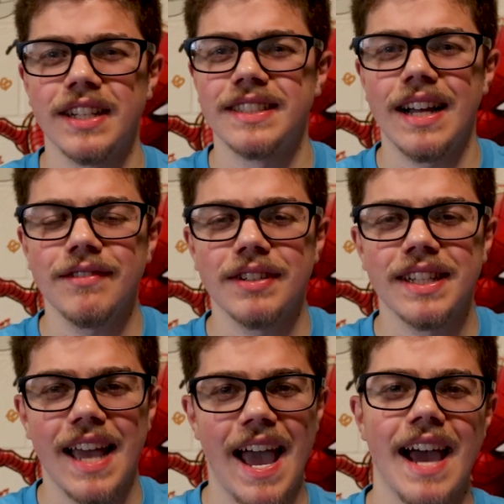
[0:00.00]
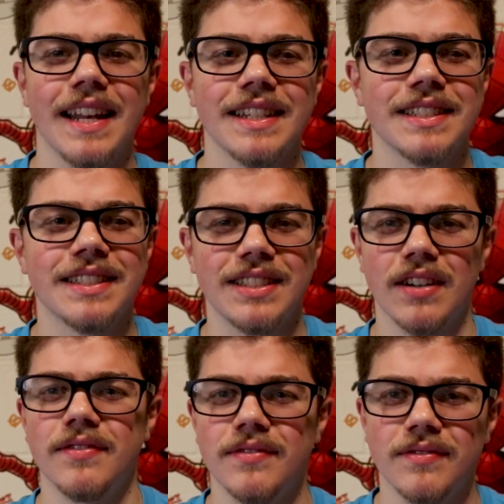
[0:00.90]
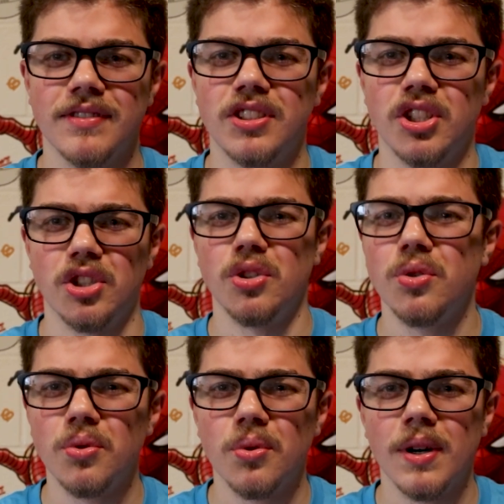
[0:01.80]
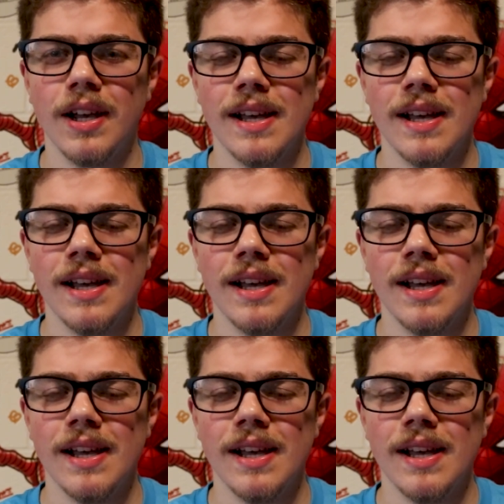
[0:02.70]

It's not really adding stuff to